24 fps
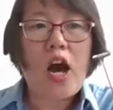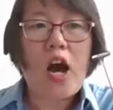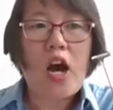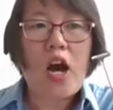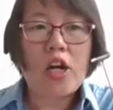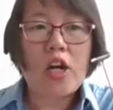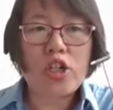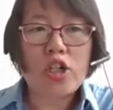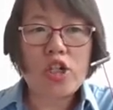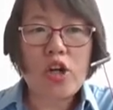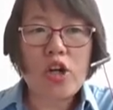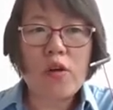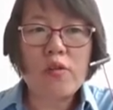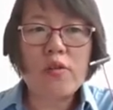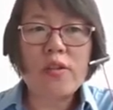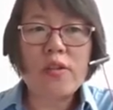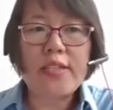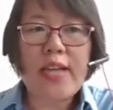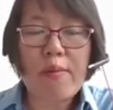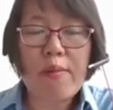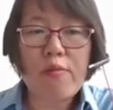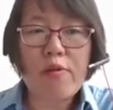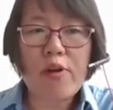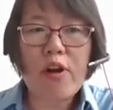A short
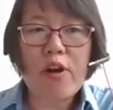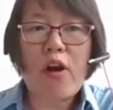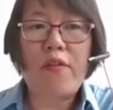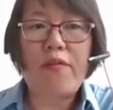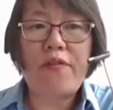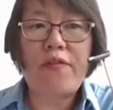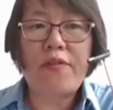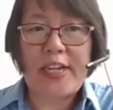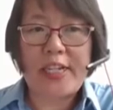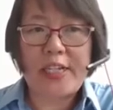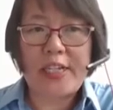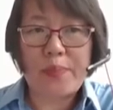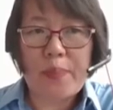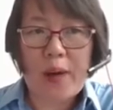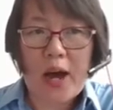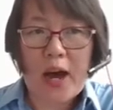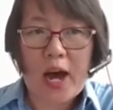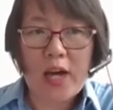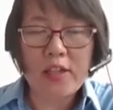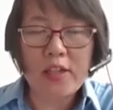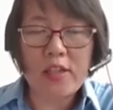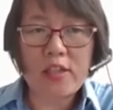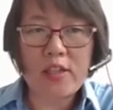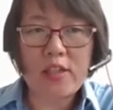summary of this
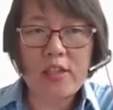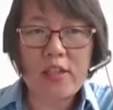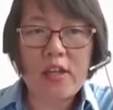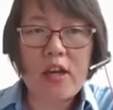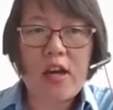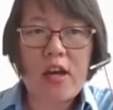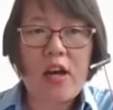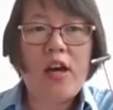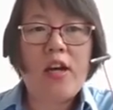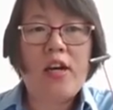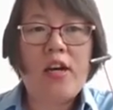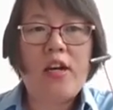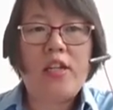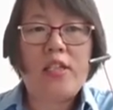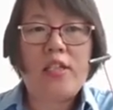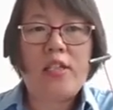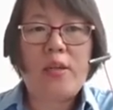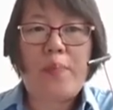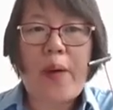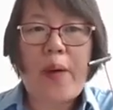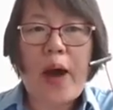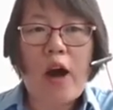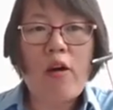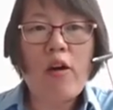part. The
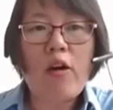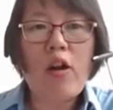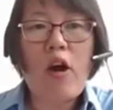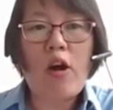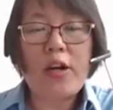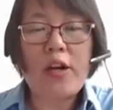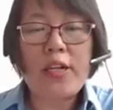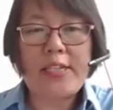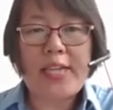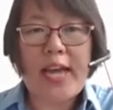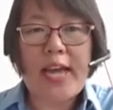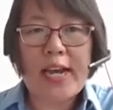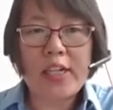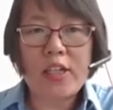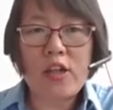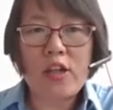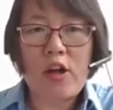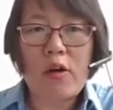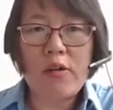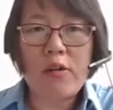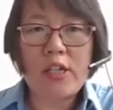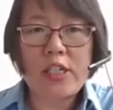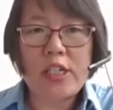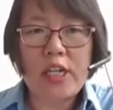bYlok
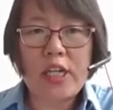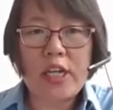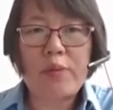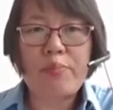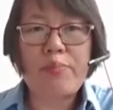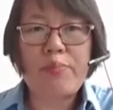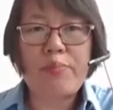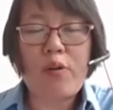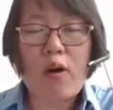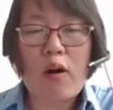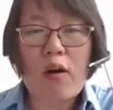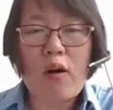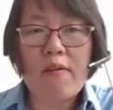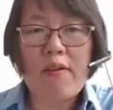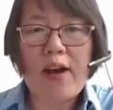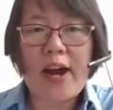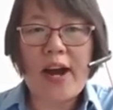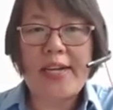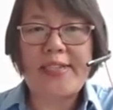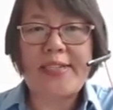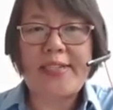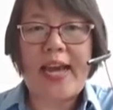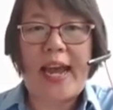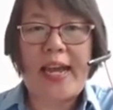technology
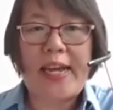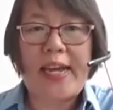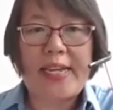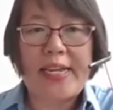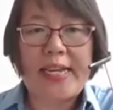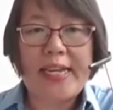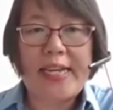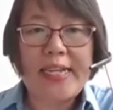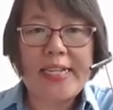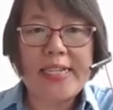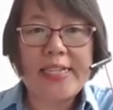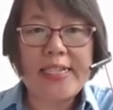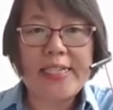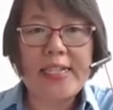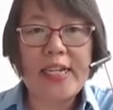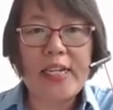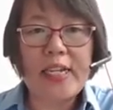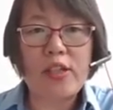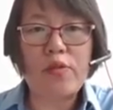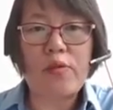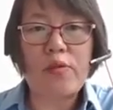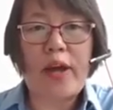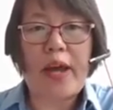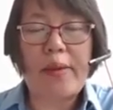provides an
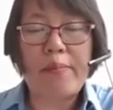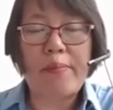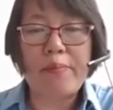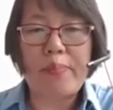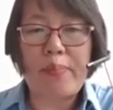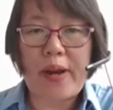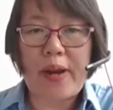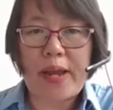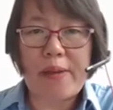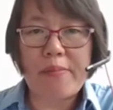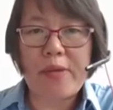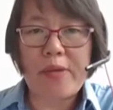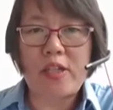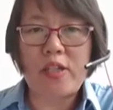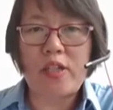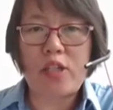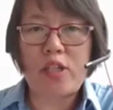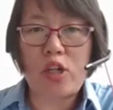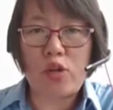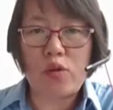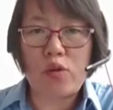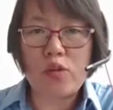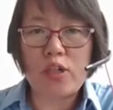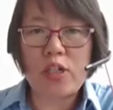easy-to-implement
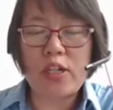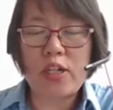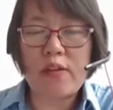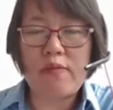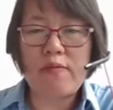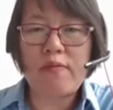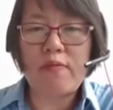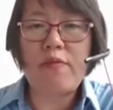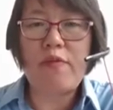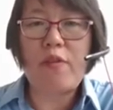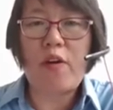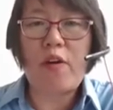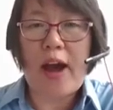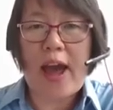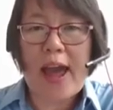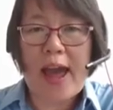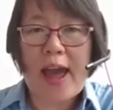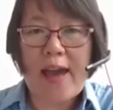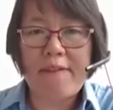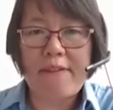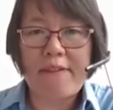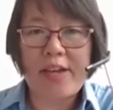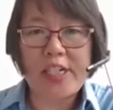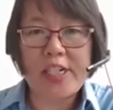solution for
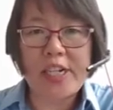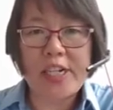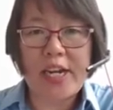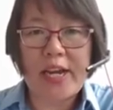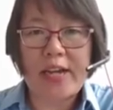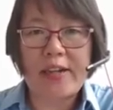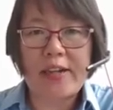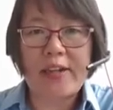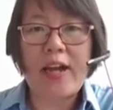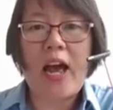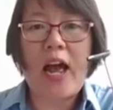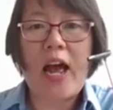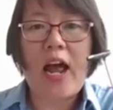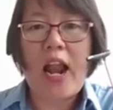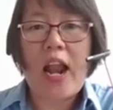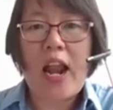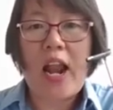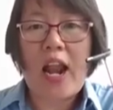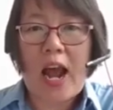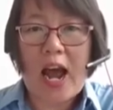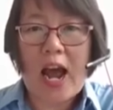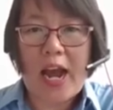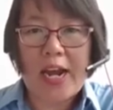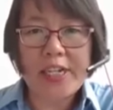heavy chain,
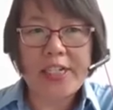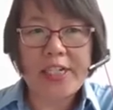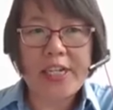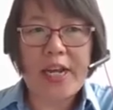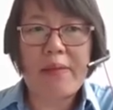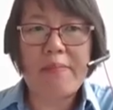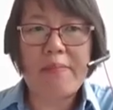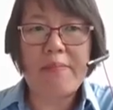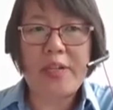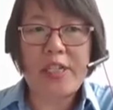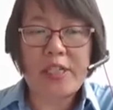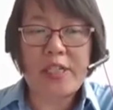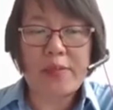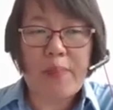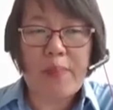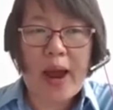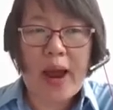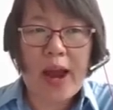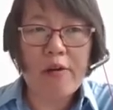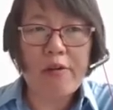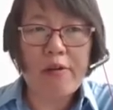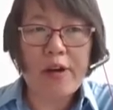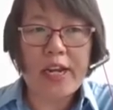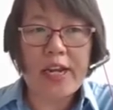light chain
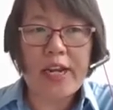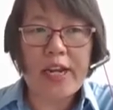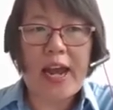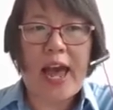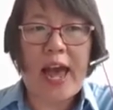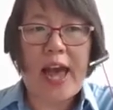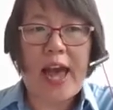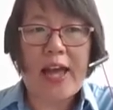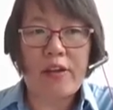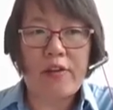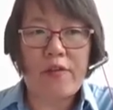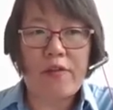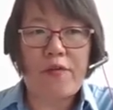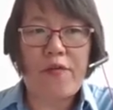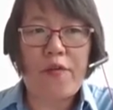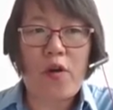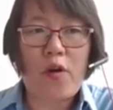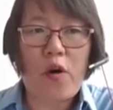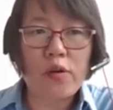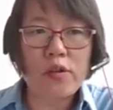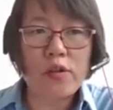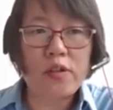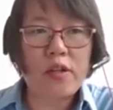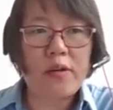mispairing and
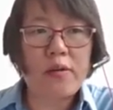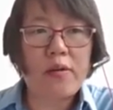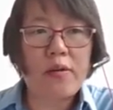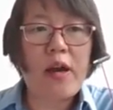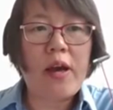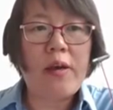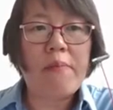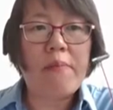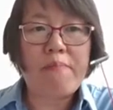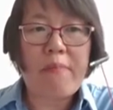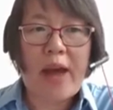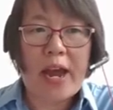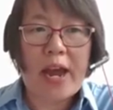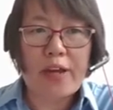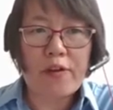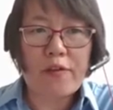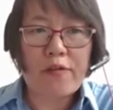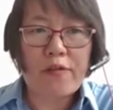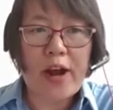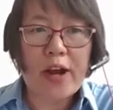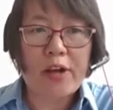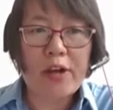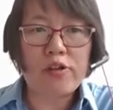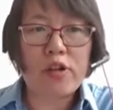for the
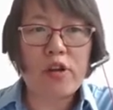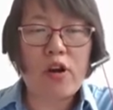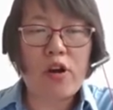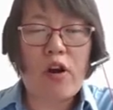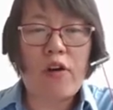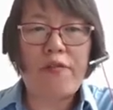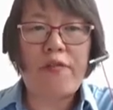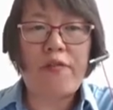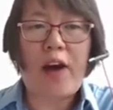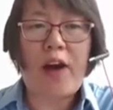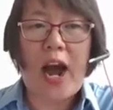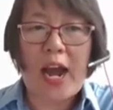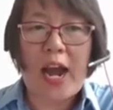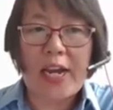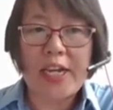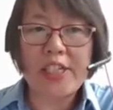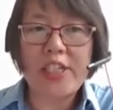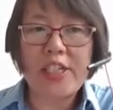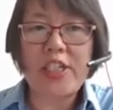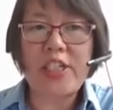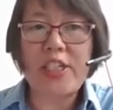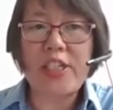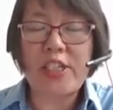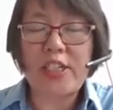manufacturing of
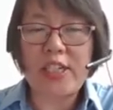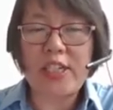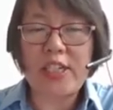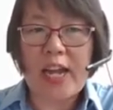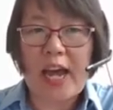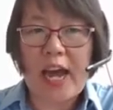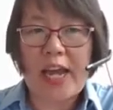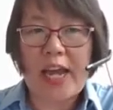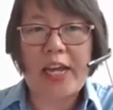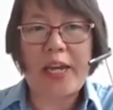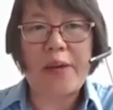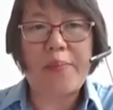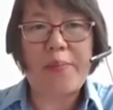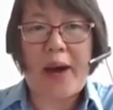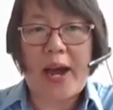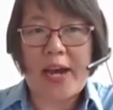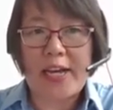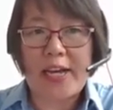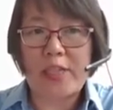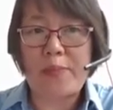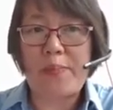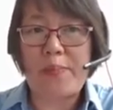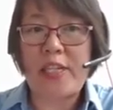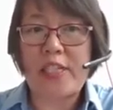IgG-like
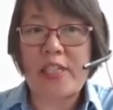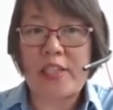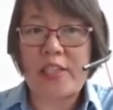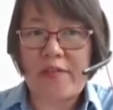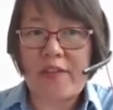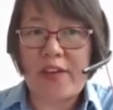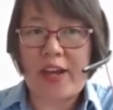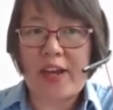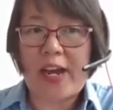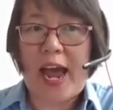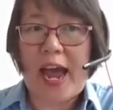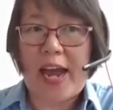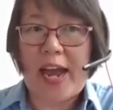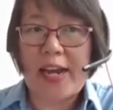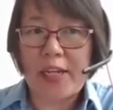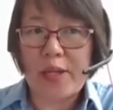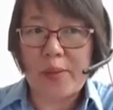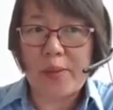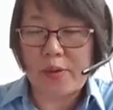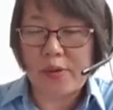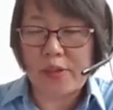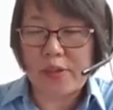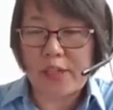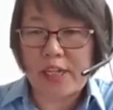bispecific
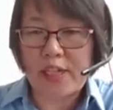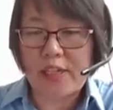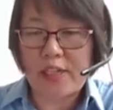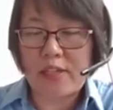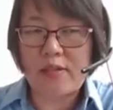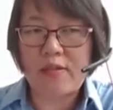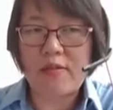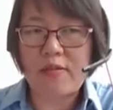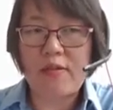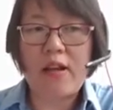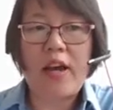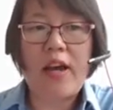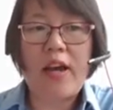antibodies.